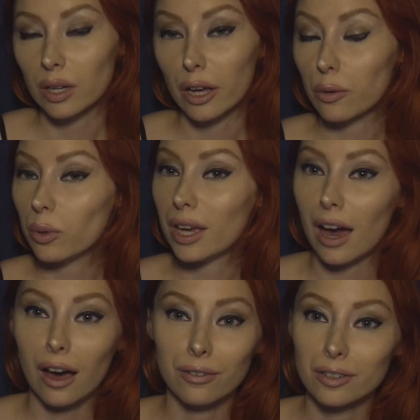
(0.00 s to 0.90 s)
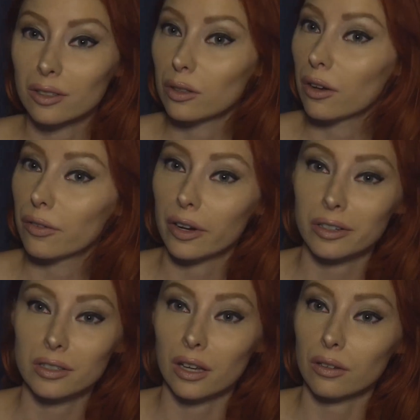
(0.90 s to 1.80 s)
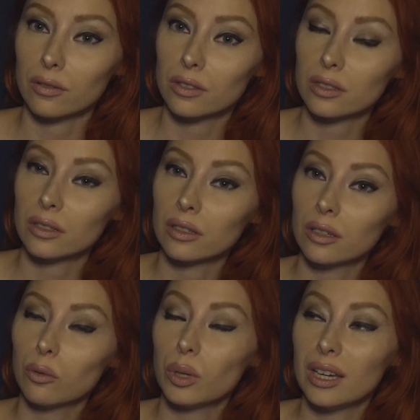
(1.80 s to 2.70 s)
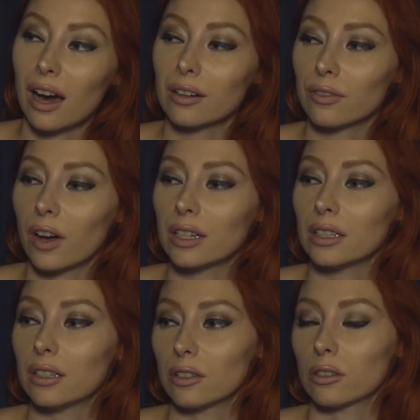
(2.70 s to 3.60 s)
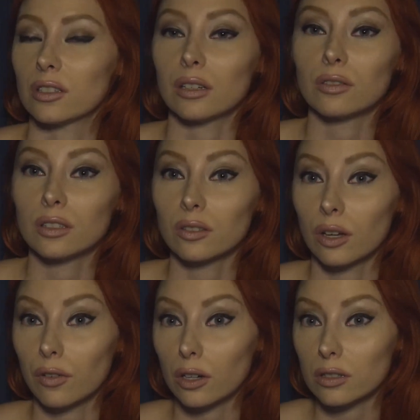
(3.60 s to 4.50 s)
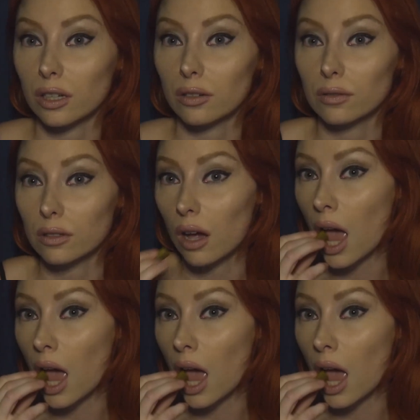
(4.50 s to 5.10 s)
And we have to love ourselves. We gotta find it in ourselves to love ourselves.